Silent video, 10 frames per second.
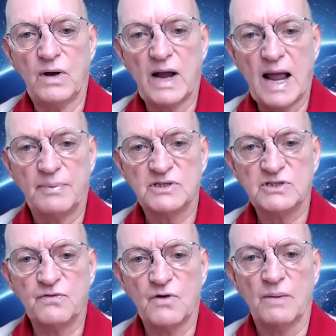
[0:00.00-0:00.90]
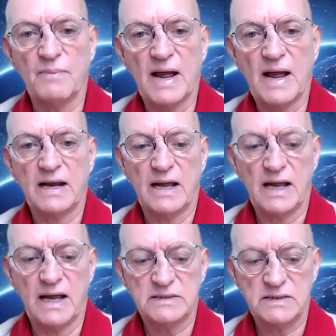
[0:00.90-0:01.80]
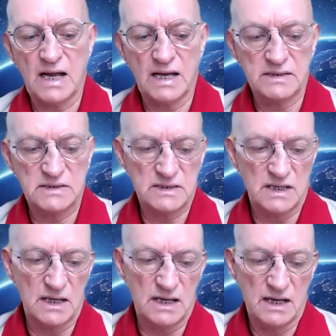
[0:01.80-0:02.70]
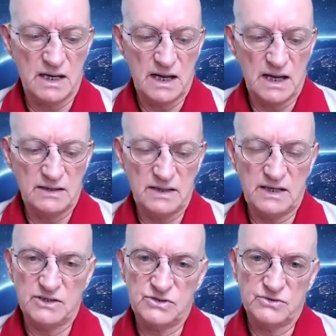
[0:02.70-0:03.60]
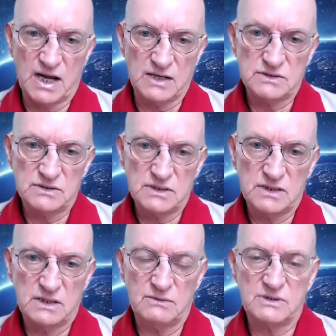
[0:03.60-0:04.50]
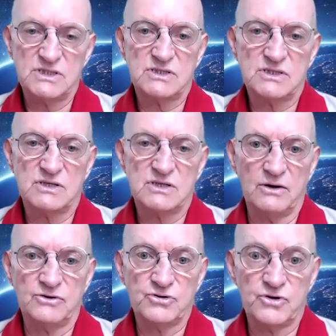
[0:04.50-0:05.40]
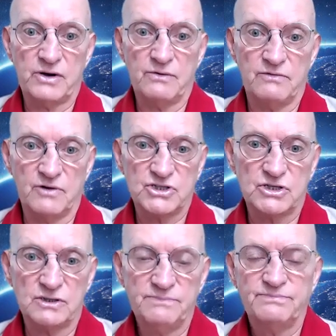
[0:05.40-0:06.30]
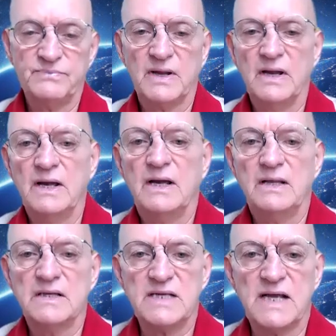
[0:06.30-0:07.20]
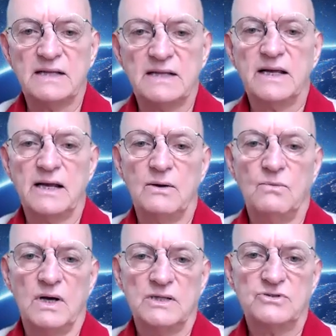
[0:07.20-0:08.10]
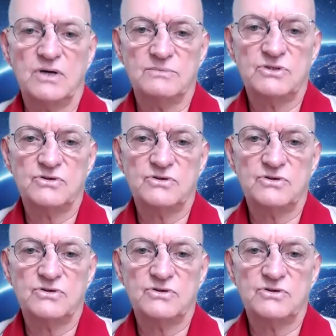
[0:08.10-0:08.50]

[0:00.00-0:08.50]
happened as far back as the year 2000, which is the regulatory reversal. The second thing was Trump's